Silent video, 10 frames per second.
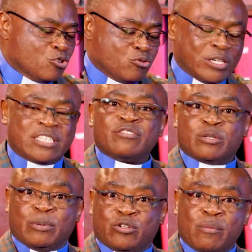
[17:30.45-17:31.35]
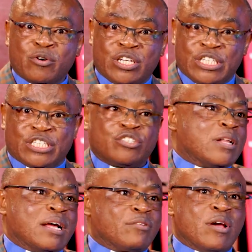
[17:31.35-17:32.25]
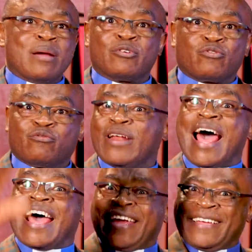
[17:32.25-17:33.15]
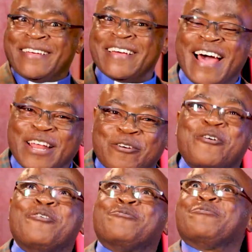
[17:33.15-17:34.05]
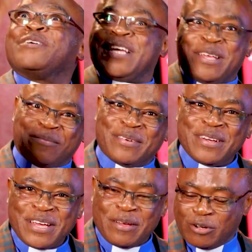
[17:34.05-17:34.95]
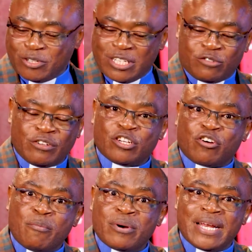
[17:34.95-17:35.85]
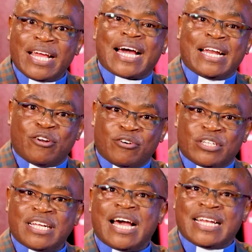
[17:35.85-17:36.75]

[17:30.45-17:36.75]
To receive spiritual bodies, so that we are able to fly and go with him because this physical body cannot.